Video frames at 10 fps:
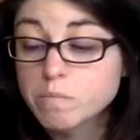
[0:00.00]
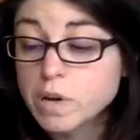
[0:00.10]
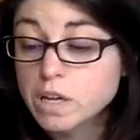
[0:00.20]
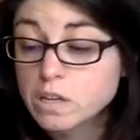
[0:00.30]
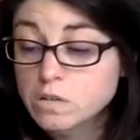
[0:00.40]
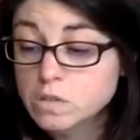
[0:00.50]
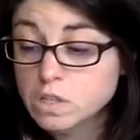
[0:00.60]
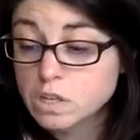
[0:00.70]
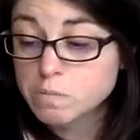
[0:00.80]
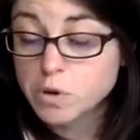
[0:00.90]
by
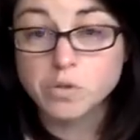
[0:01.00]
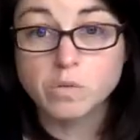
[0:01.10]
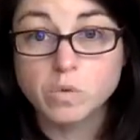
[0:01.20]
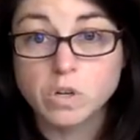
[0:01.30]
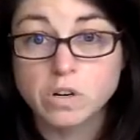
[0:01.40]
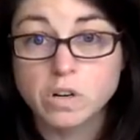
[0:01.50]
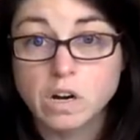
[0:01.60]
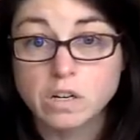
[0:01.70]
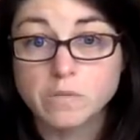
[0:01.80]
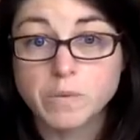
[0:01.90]
using both the water on your